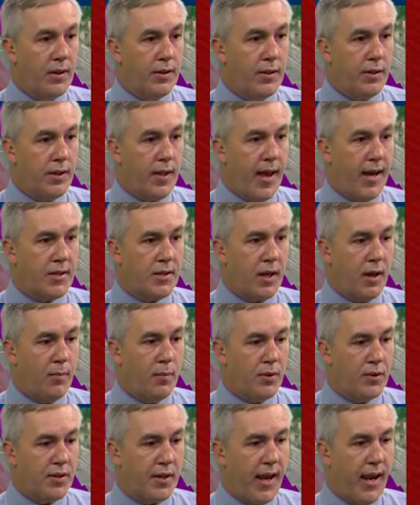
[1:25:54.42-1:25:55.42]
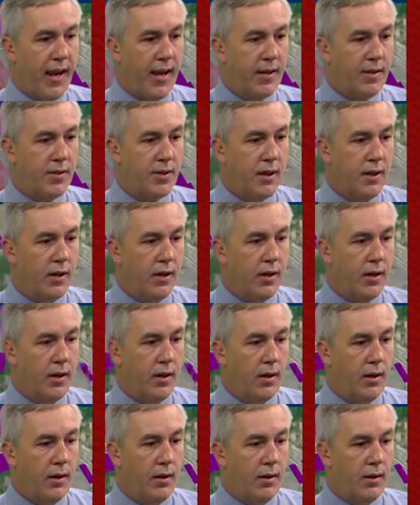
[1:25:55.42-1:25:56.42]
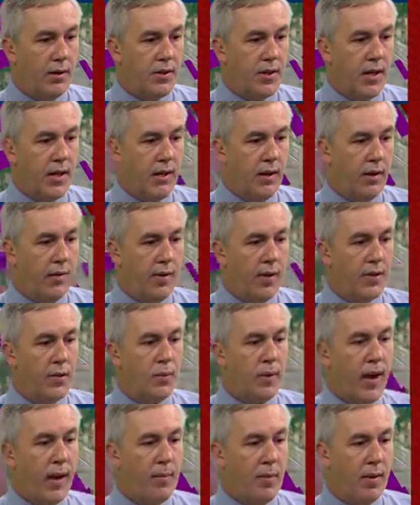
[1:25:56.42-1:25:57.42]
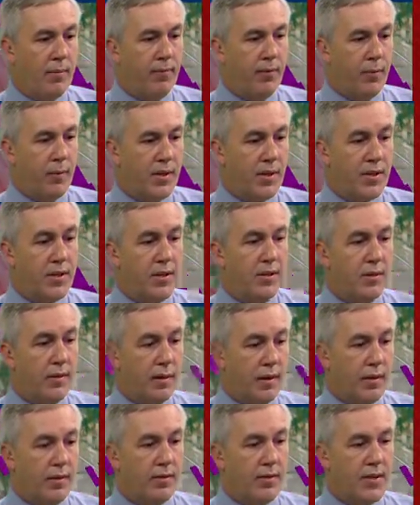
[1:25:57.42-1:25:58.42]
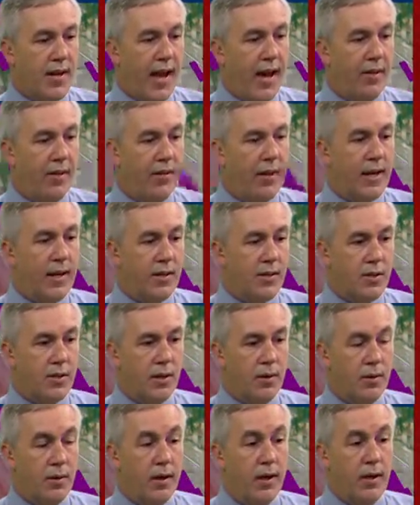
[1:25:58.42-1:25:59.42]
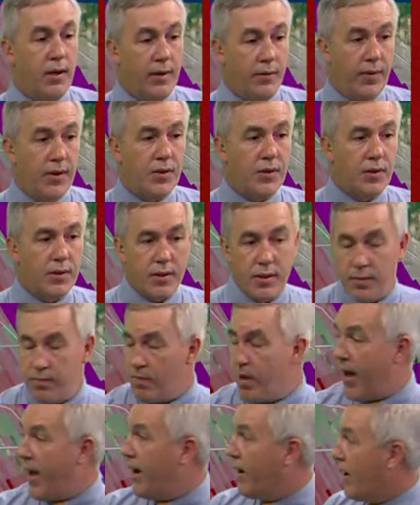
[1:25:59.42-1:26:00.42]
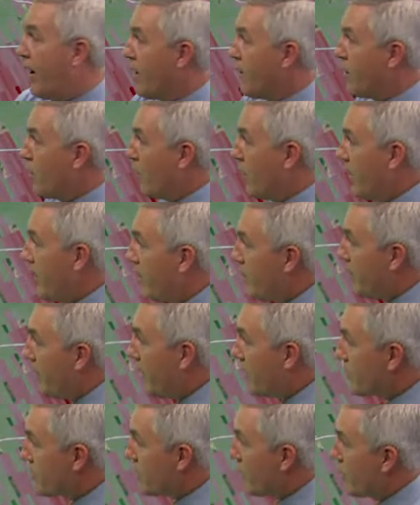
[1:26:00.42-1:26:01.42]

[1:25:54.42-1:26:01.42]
the last couple scans. You can see, and this came up from the southeast. So this is an area we need to be concerned